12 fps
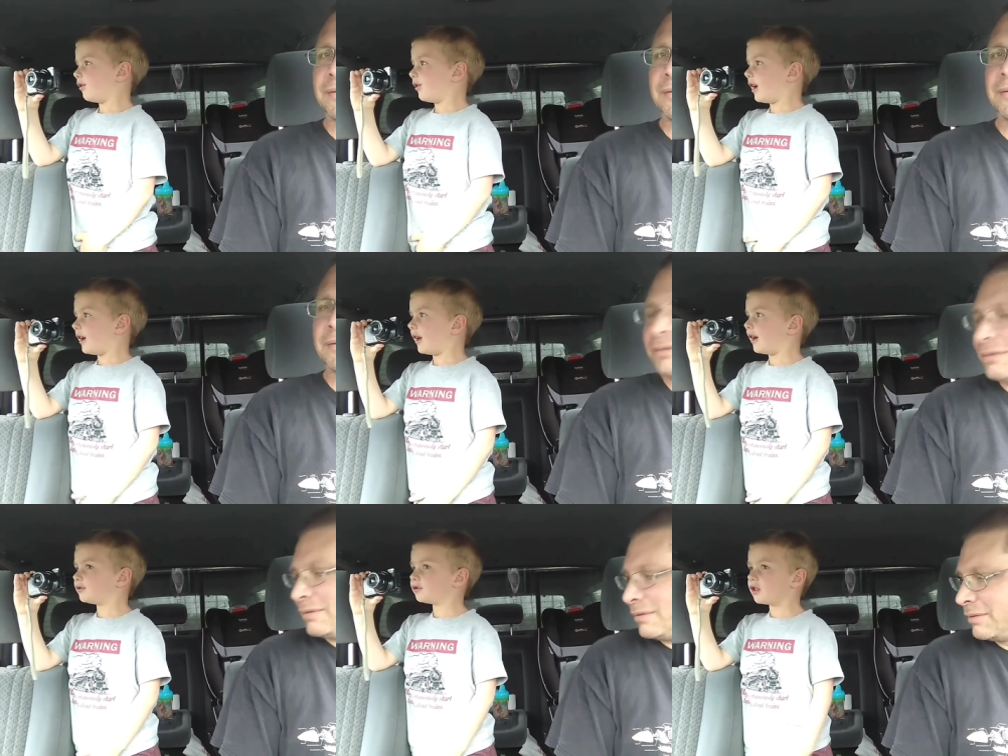
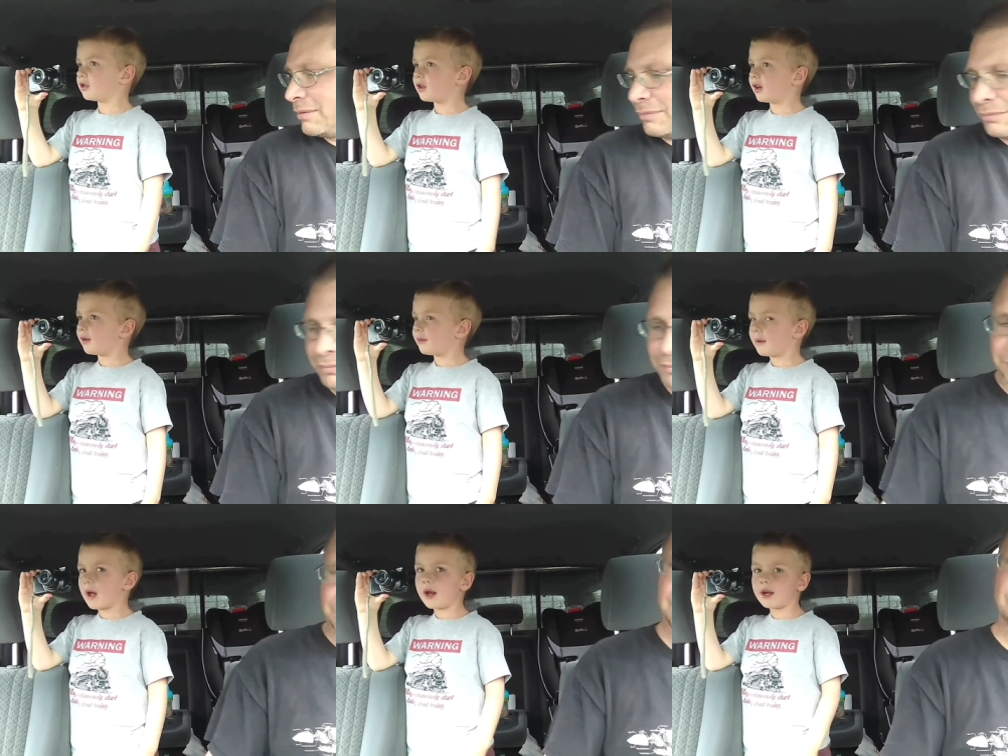Whenever the
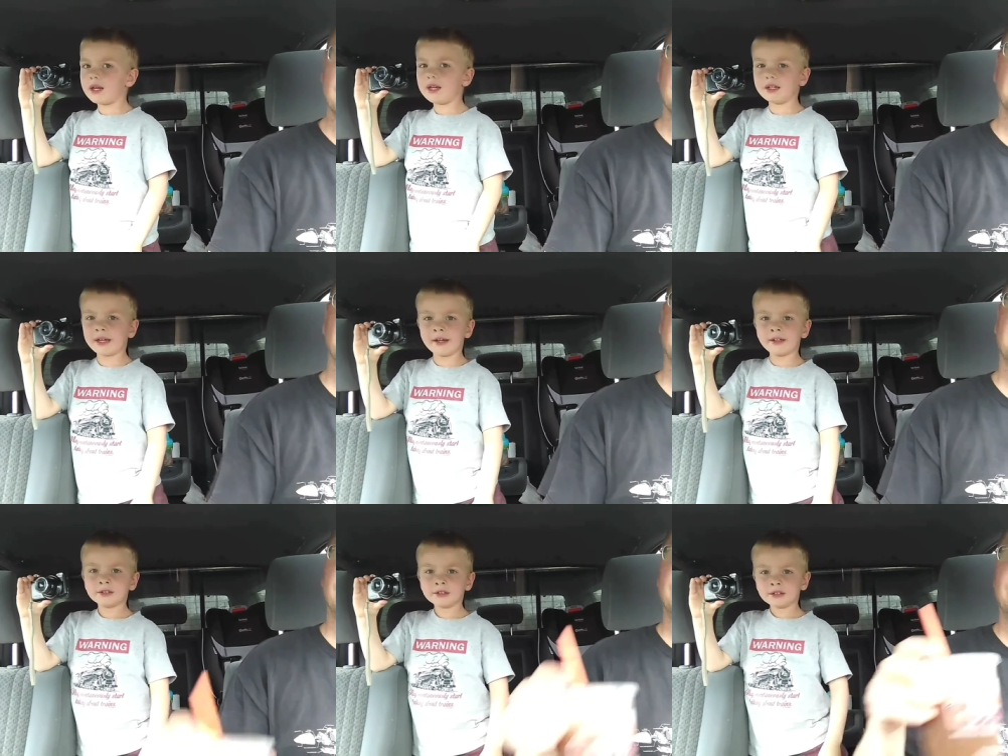body
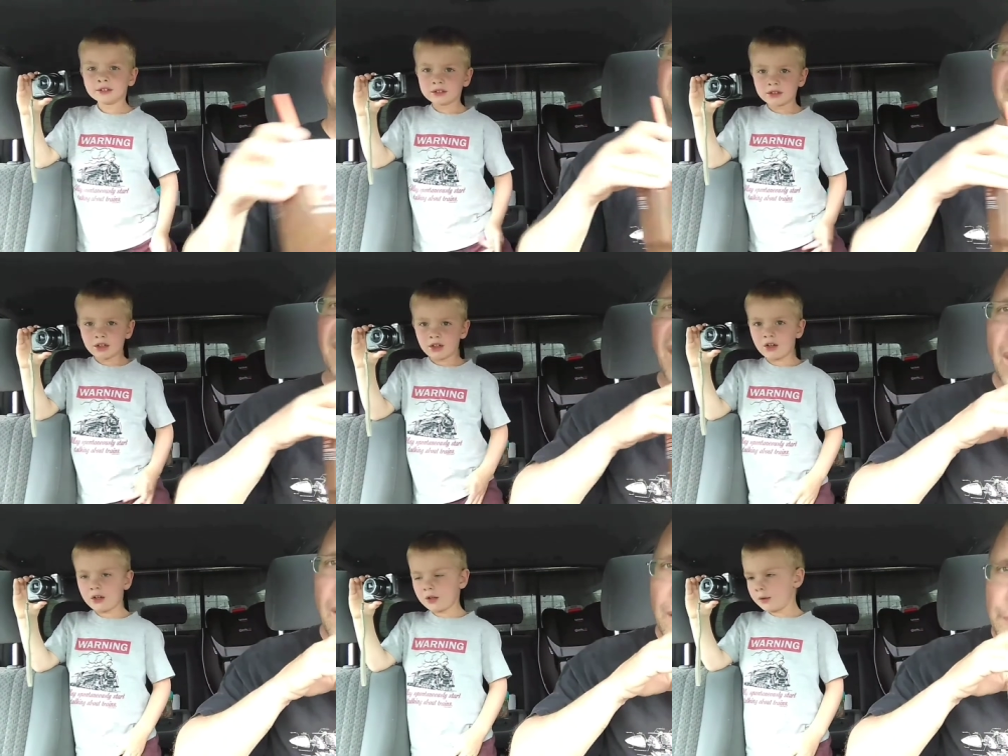gets
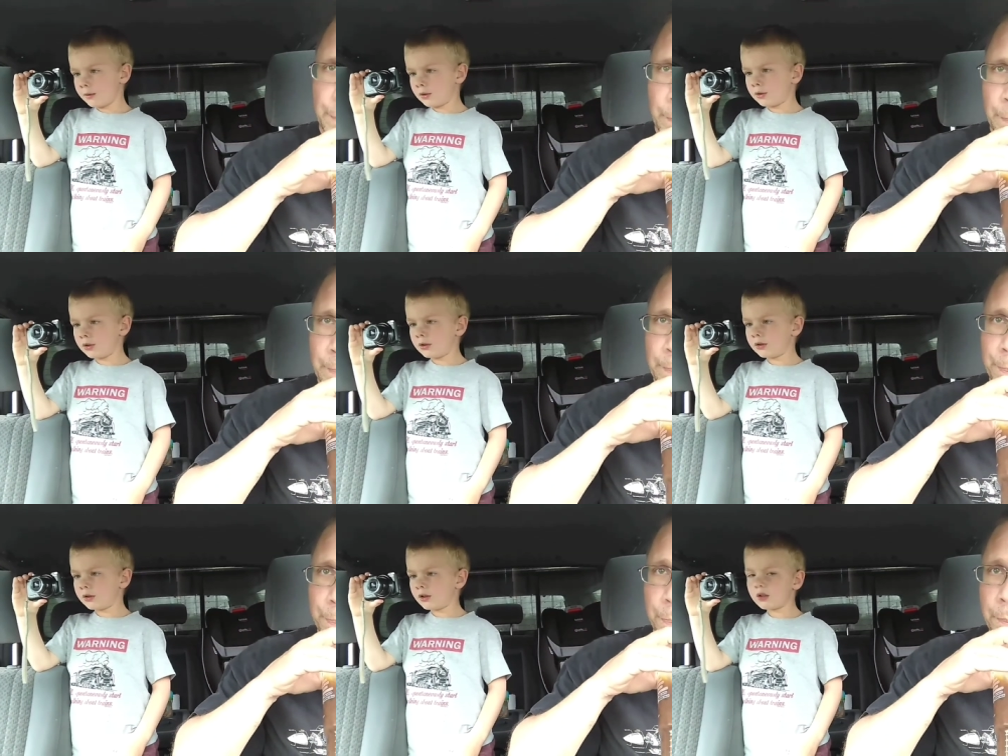
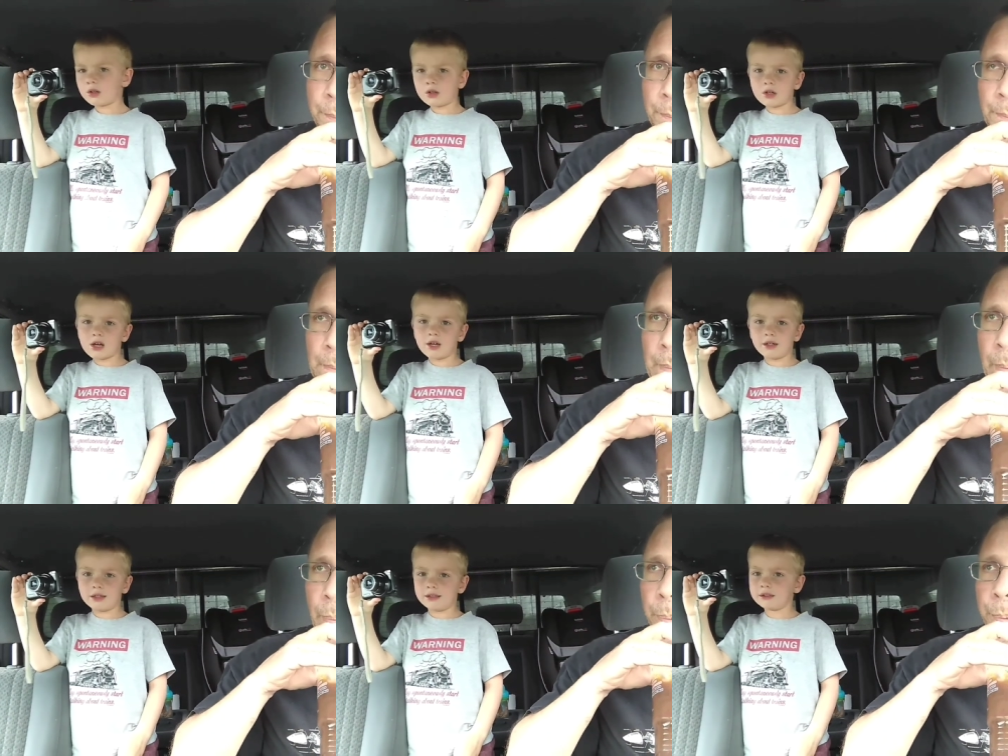on
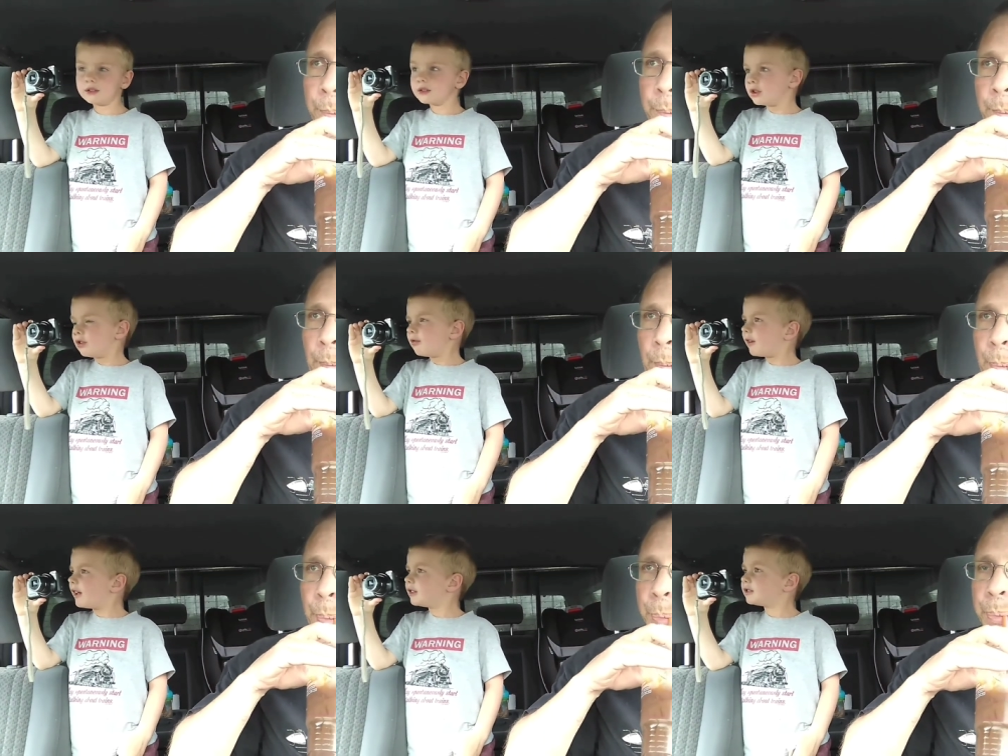and
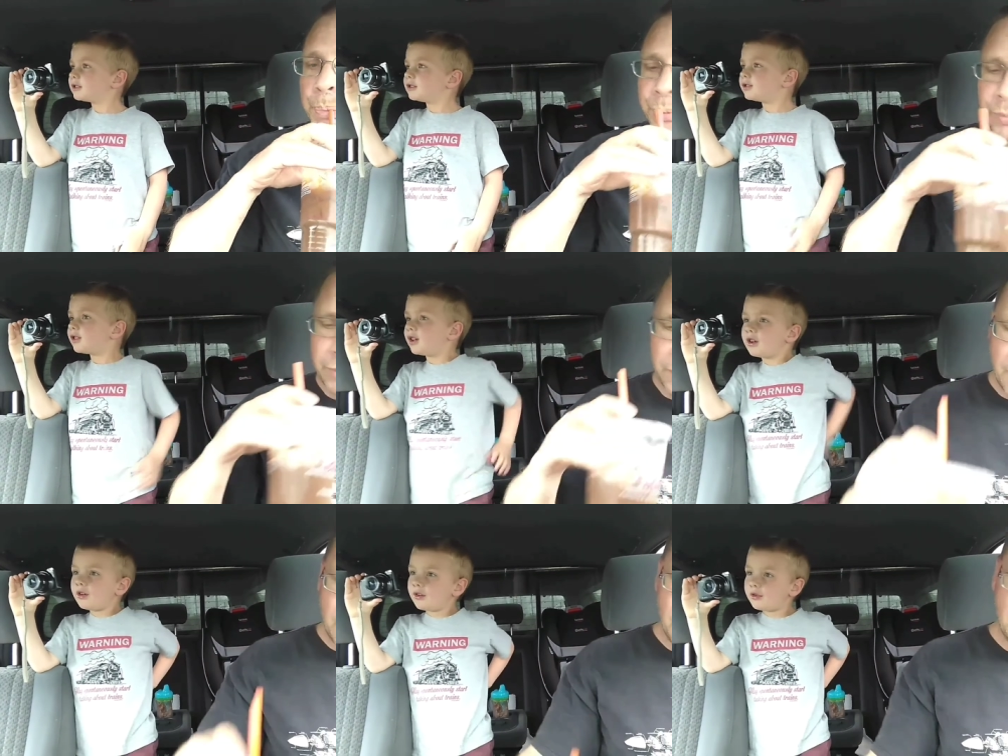waits for
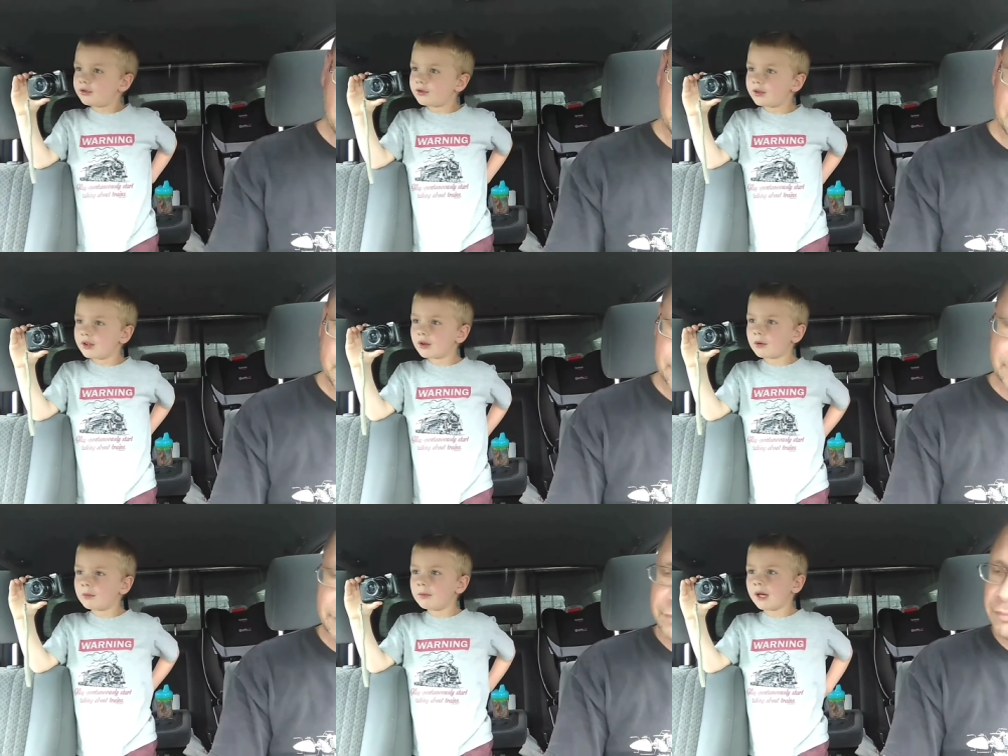a
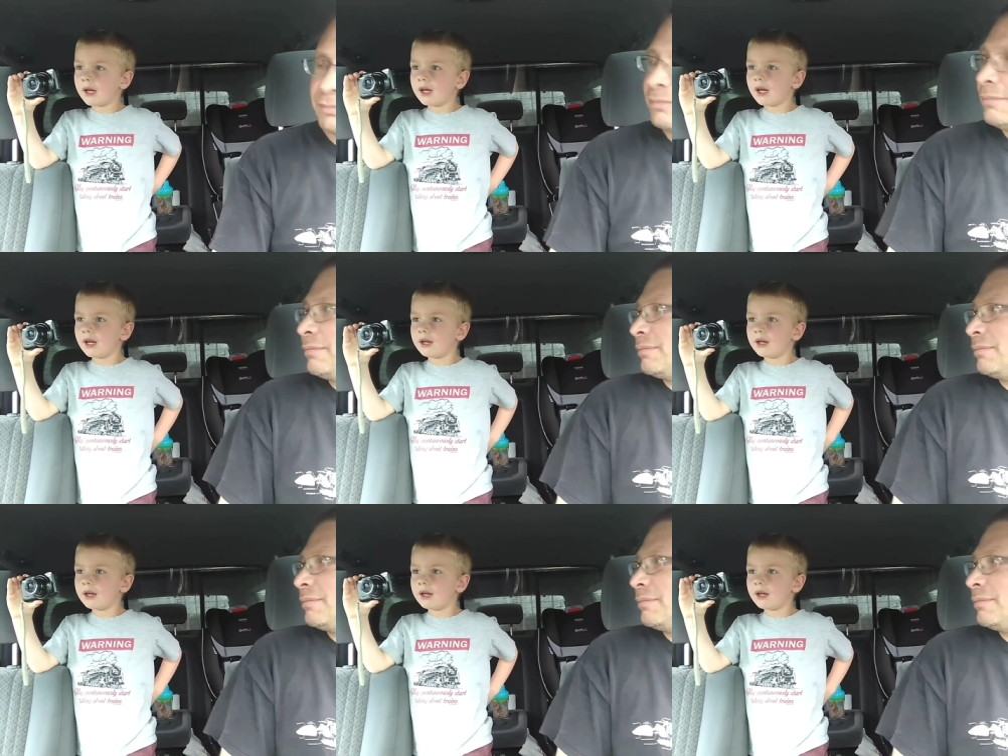little bit